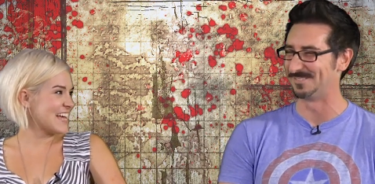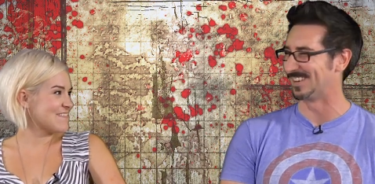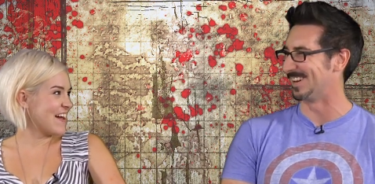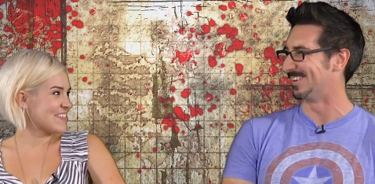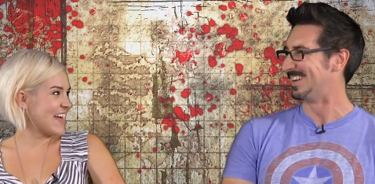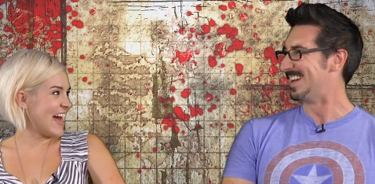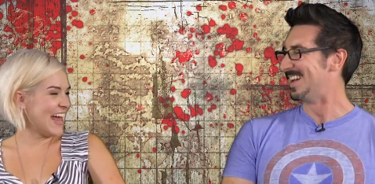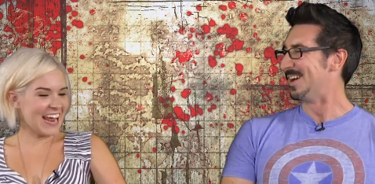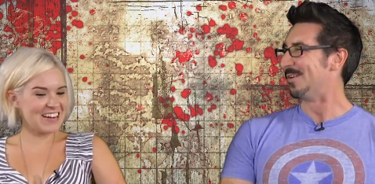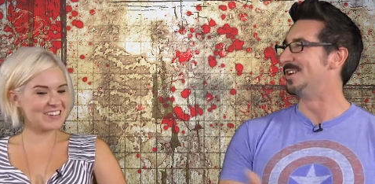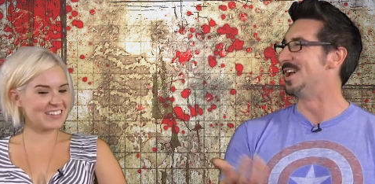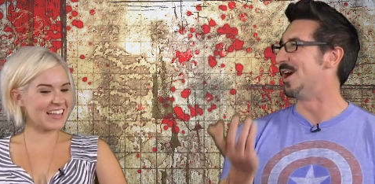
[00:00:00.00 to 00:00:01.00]
Speaker 1: say about that.
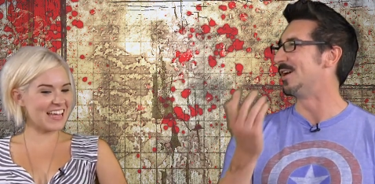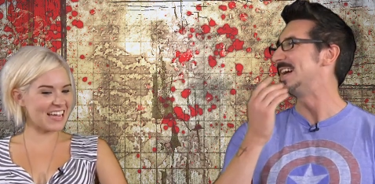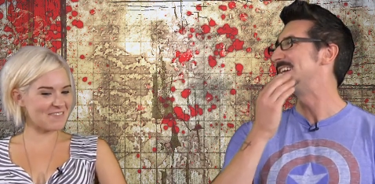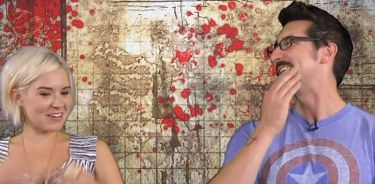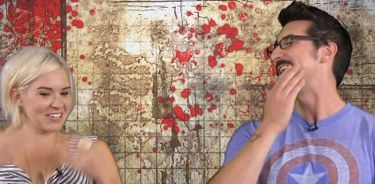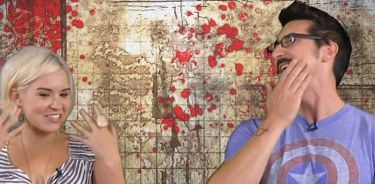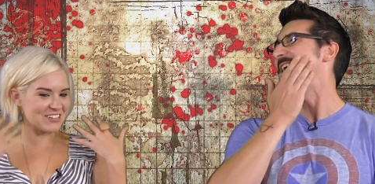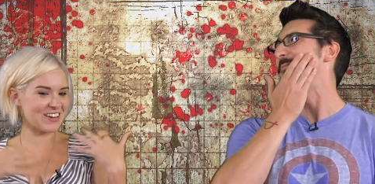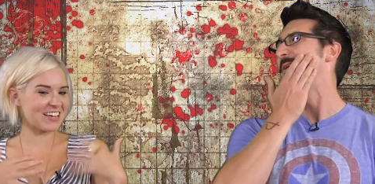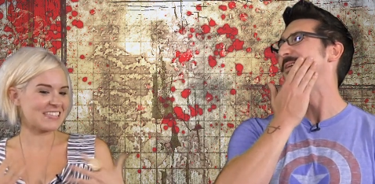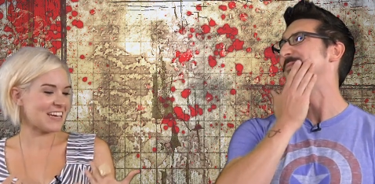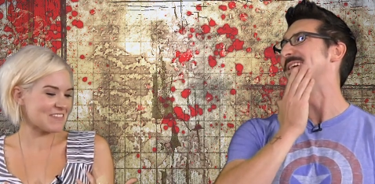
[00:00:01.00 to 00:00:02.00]
I don't, well, no, like, he, I'm going turn
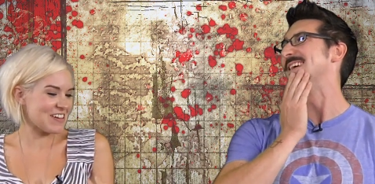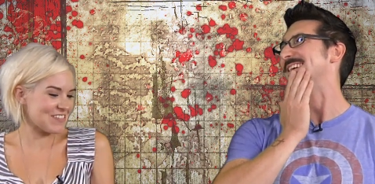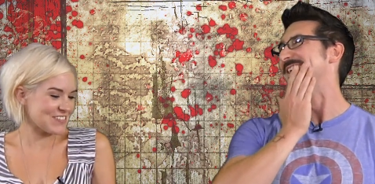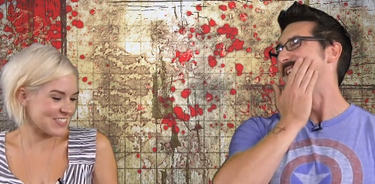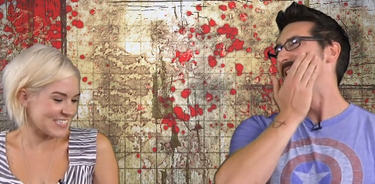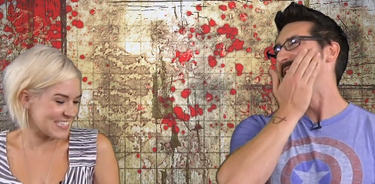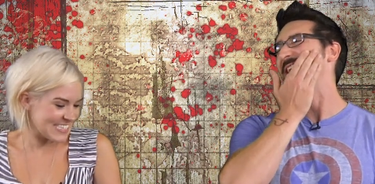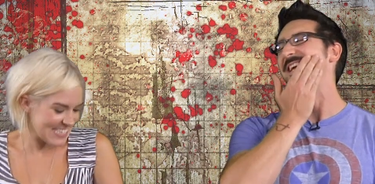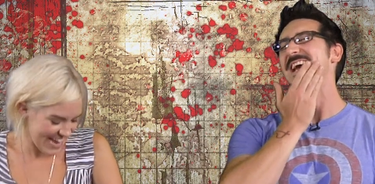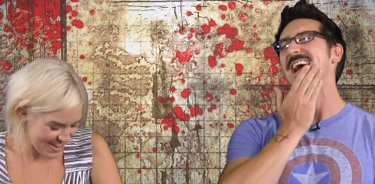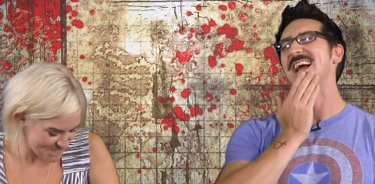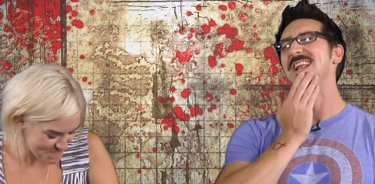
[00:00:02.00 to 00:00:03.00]
around because I don't know what I'm supposed to
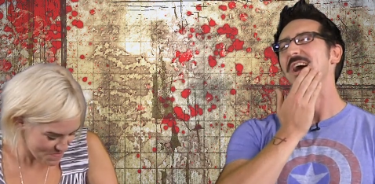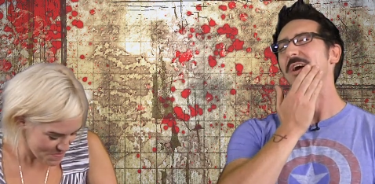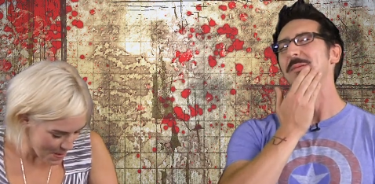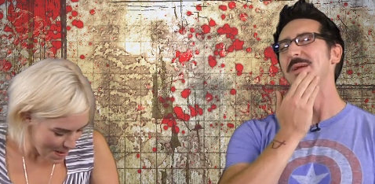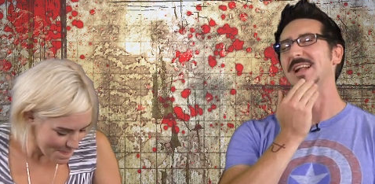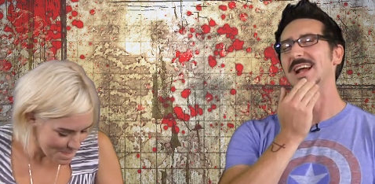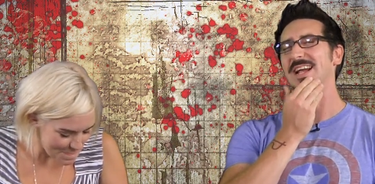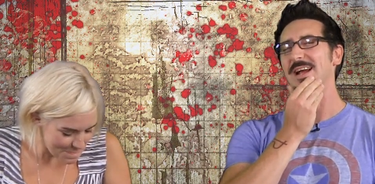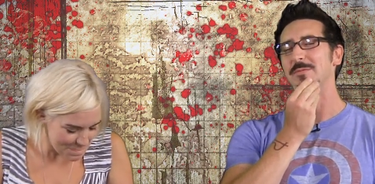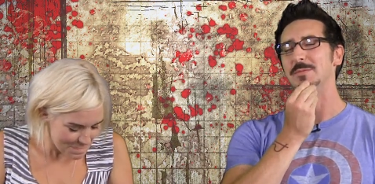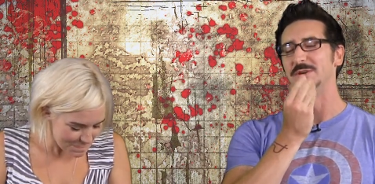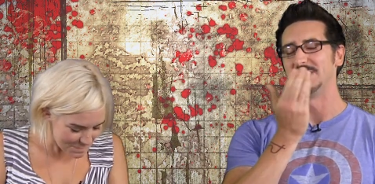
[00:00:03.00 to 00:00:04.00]
say. Yeah, no, I mean,
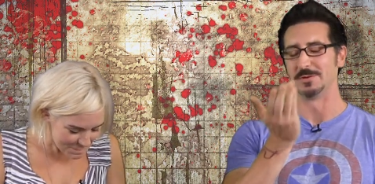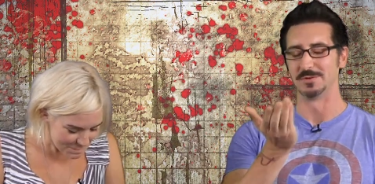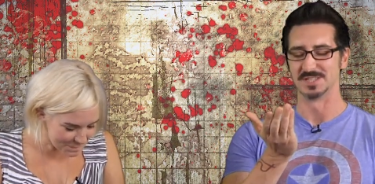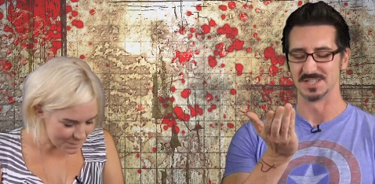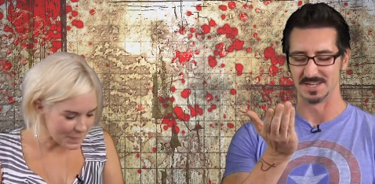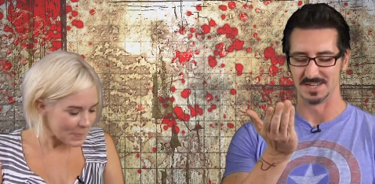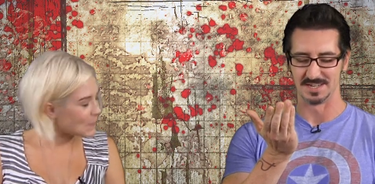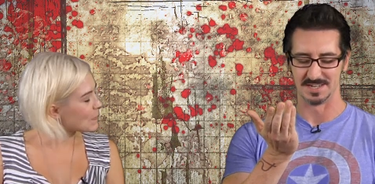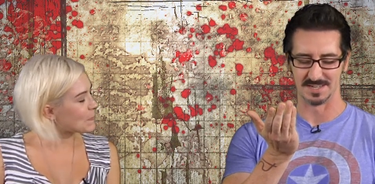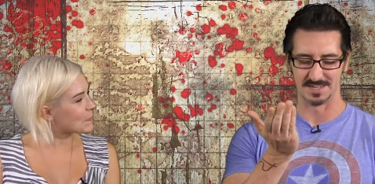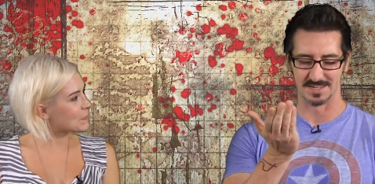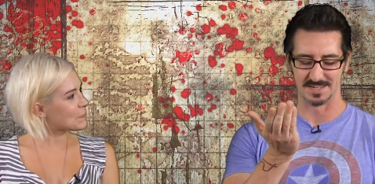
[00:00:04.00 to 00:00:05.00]
like, I remember there was a,
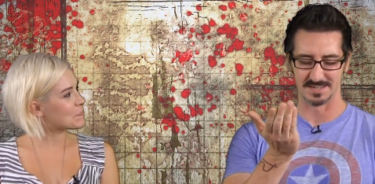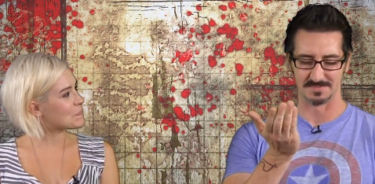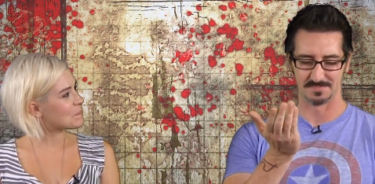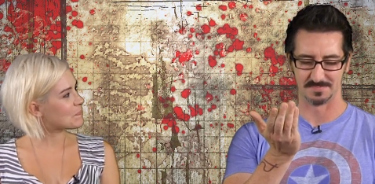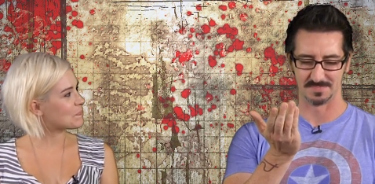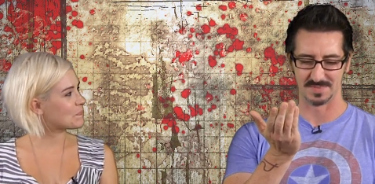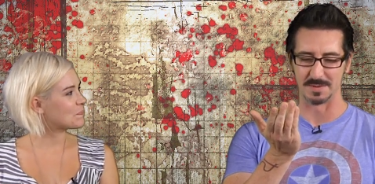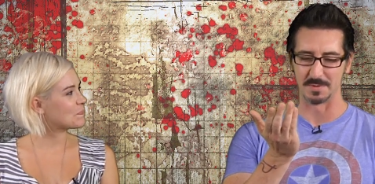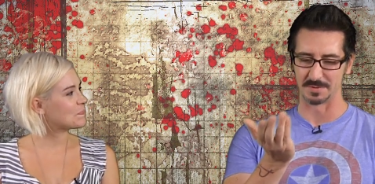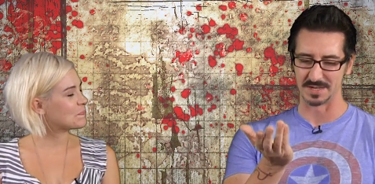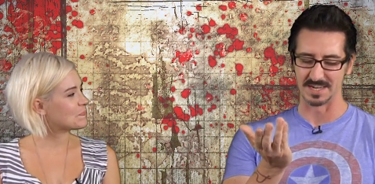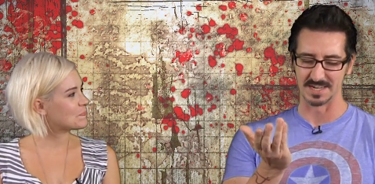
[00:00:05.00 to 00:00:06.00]
uh, I
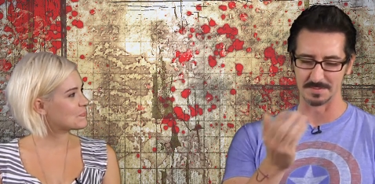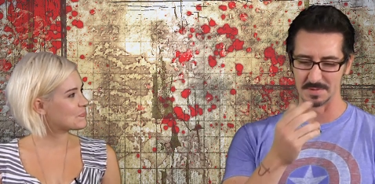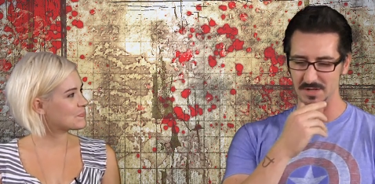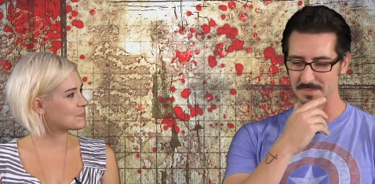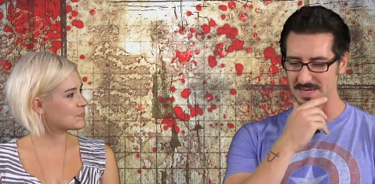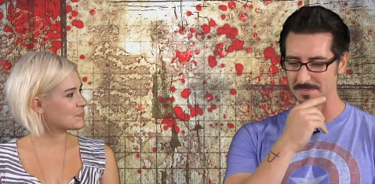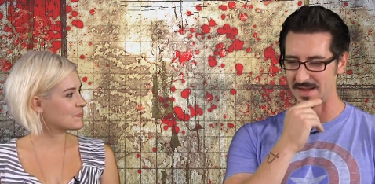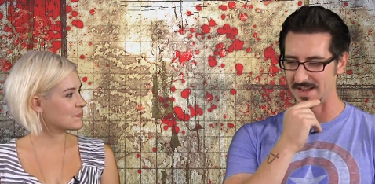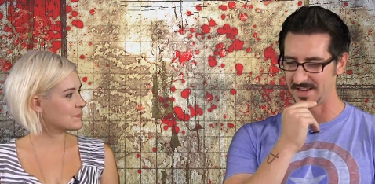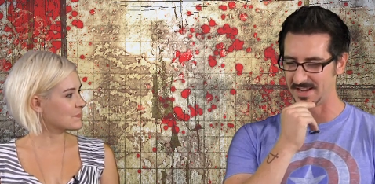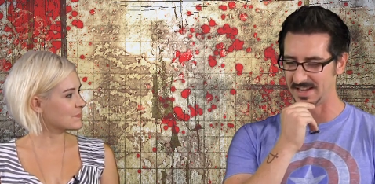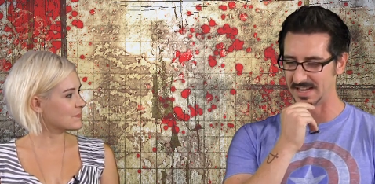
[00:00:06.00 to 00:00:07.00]
remember he had emailed me
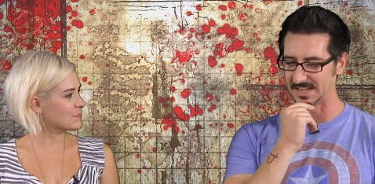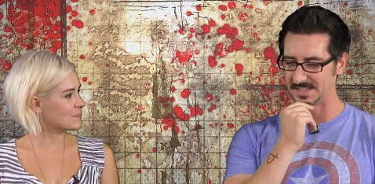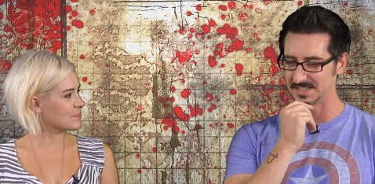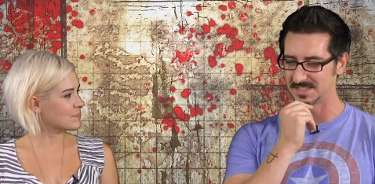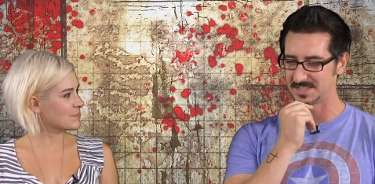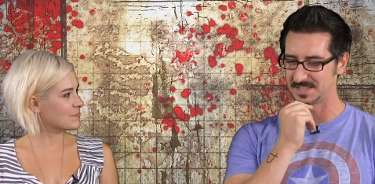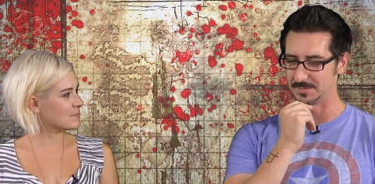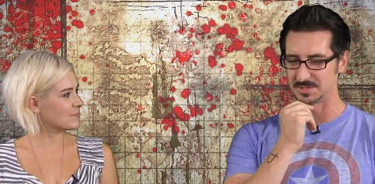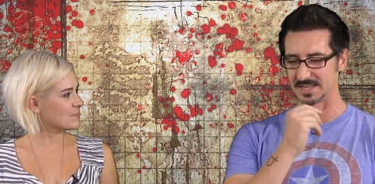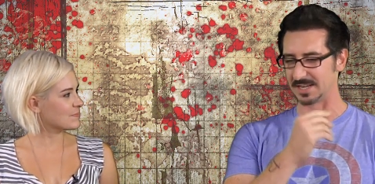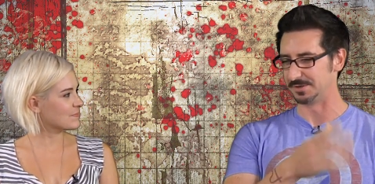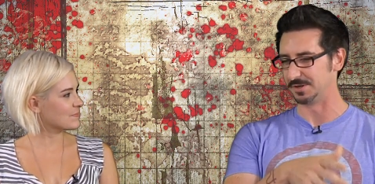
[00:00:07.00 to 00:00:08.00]
about it, and he
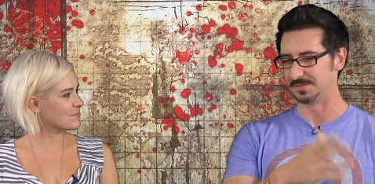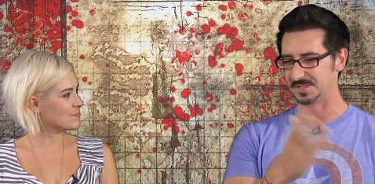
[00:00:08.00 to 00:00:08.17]
was like, I don't know